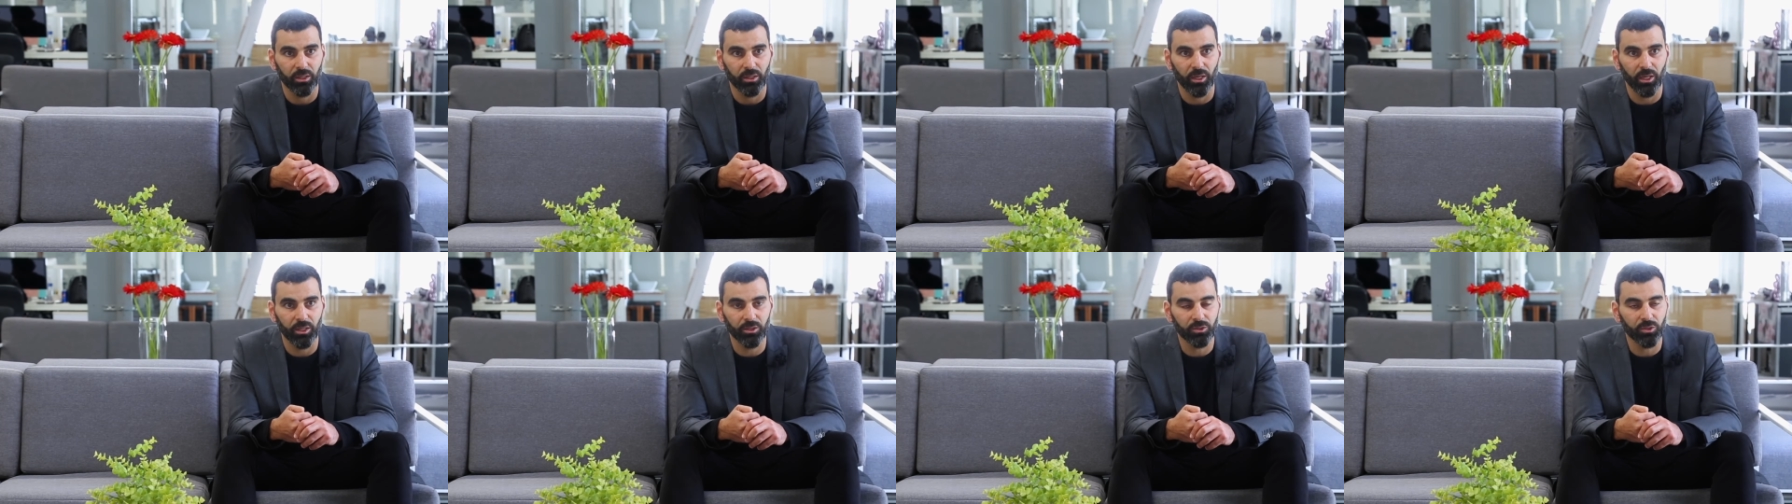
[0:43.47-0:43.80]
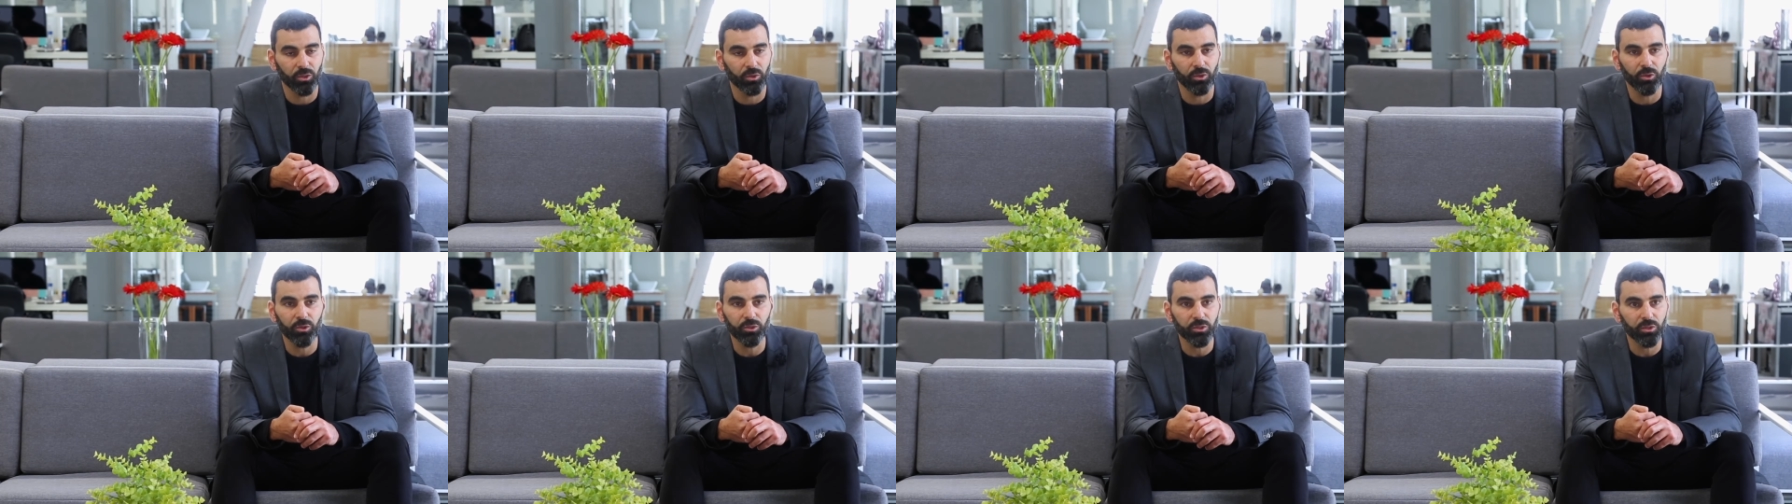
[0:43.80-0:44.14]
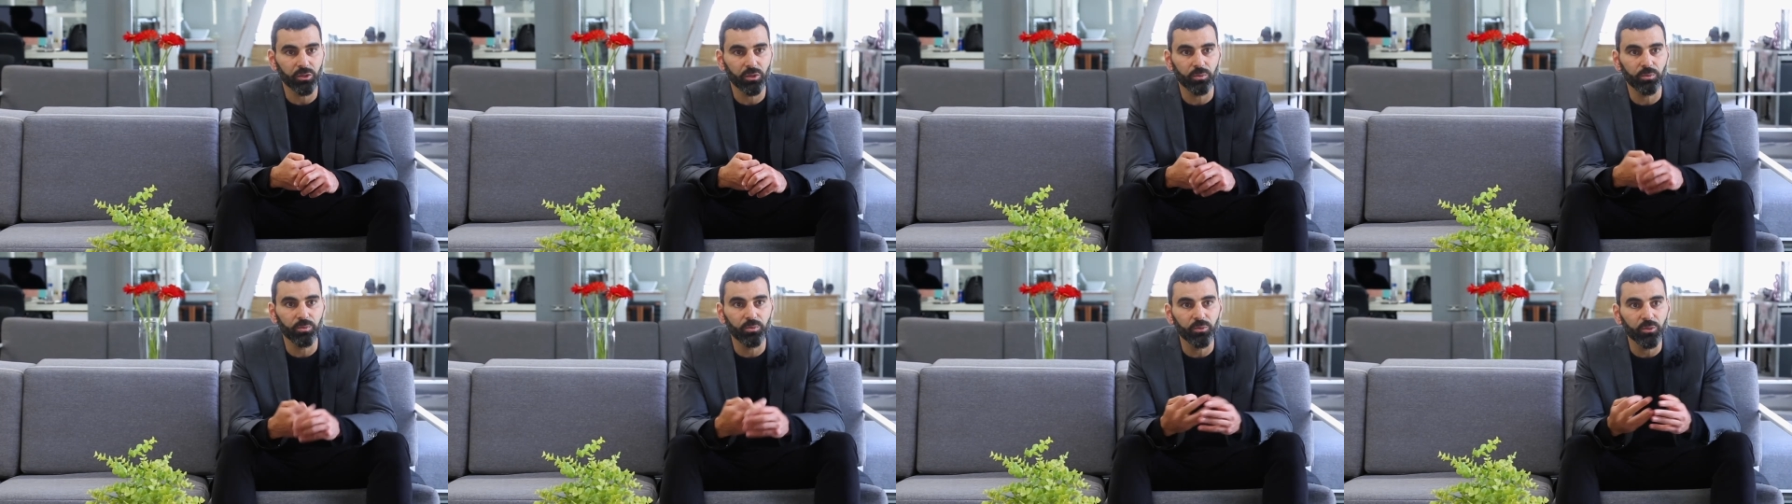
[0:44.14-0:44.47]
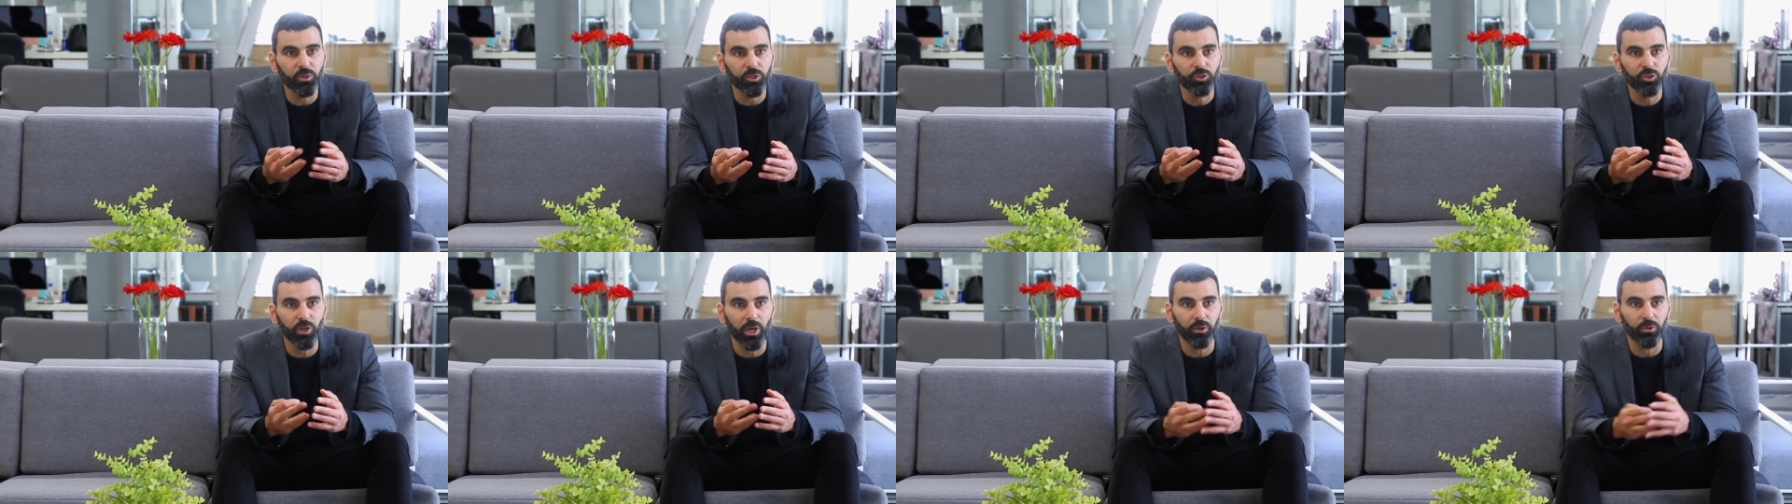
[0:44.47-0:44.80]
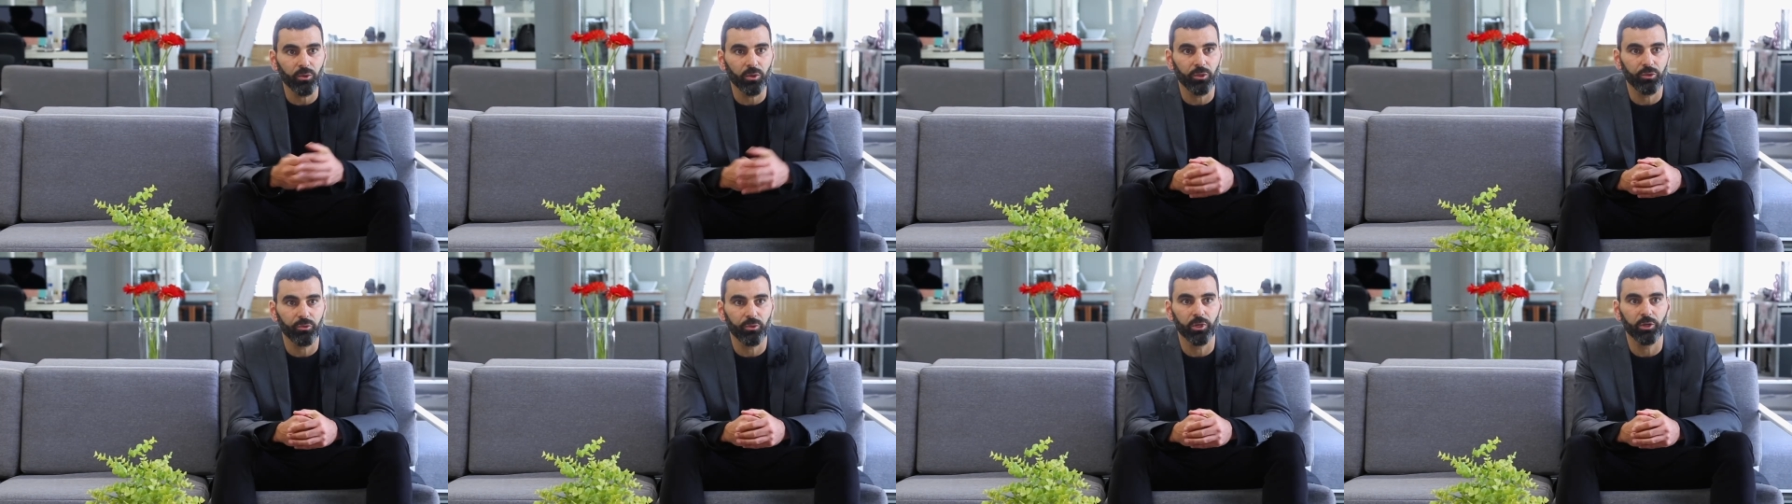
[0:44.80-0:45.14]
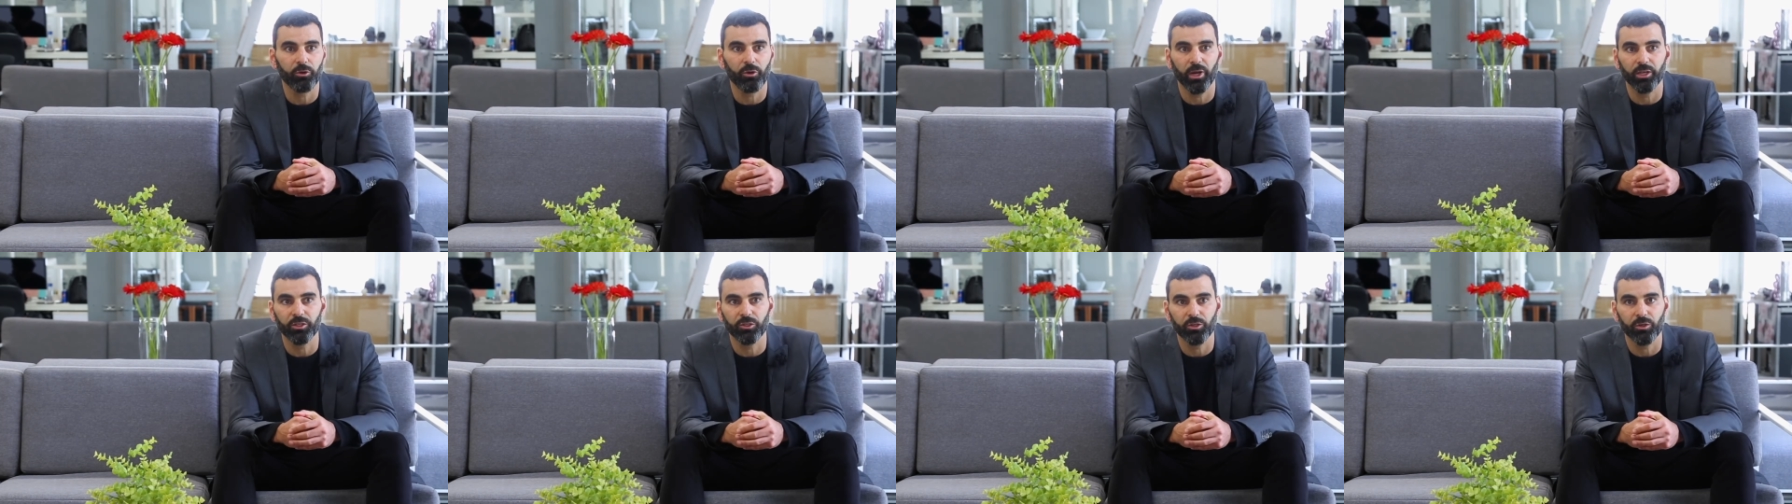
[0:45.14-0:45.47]
And so those are the general three
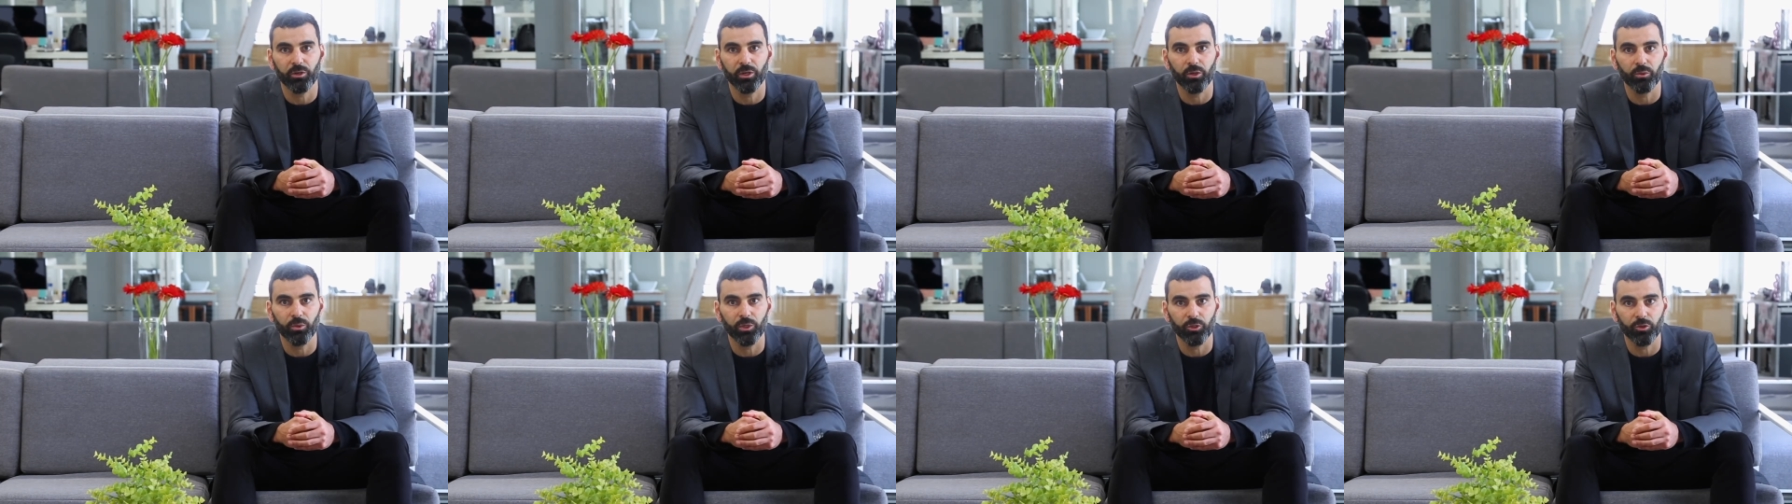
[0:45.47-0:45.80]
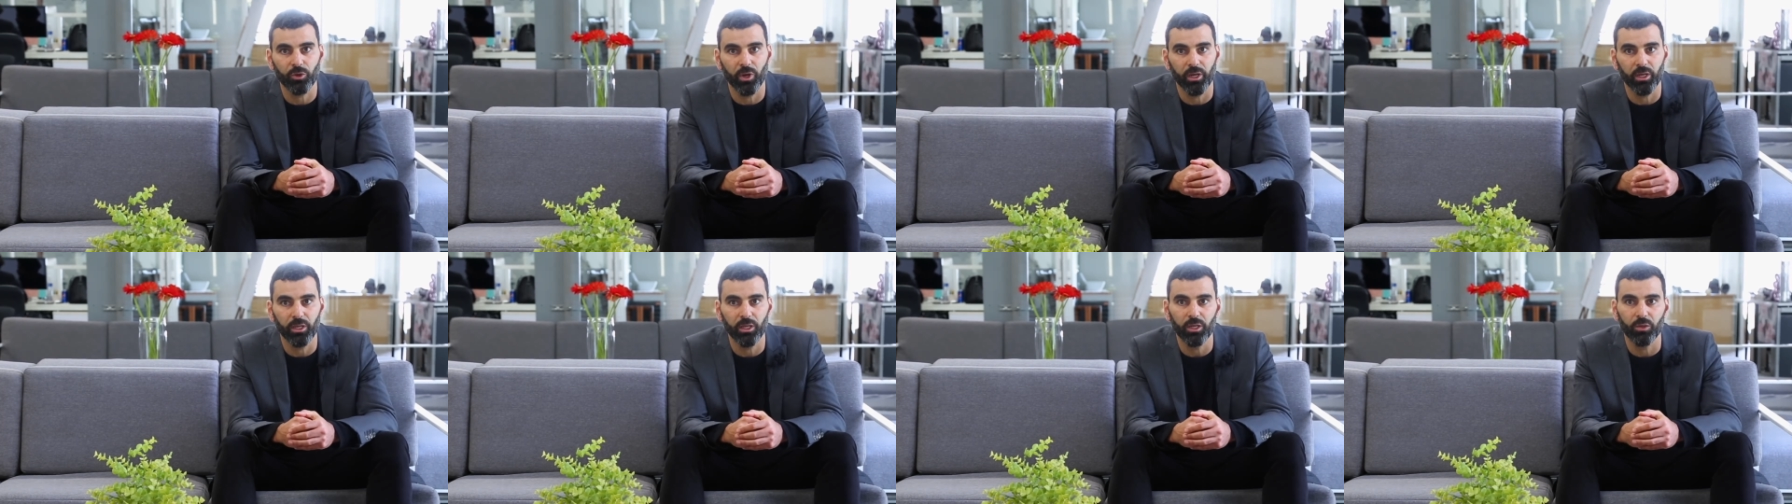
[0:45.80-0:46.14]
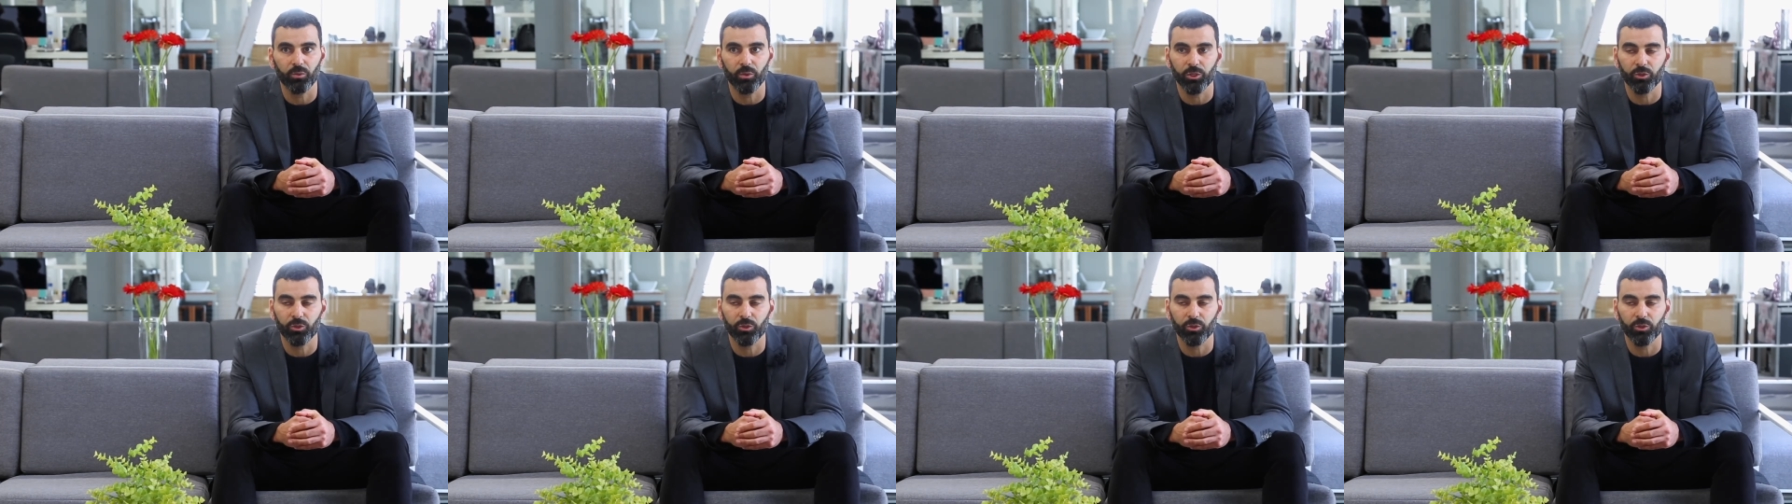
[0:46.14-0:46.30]
criteria we try to hit.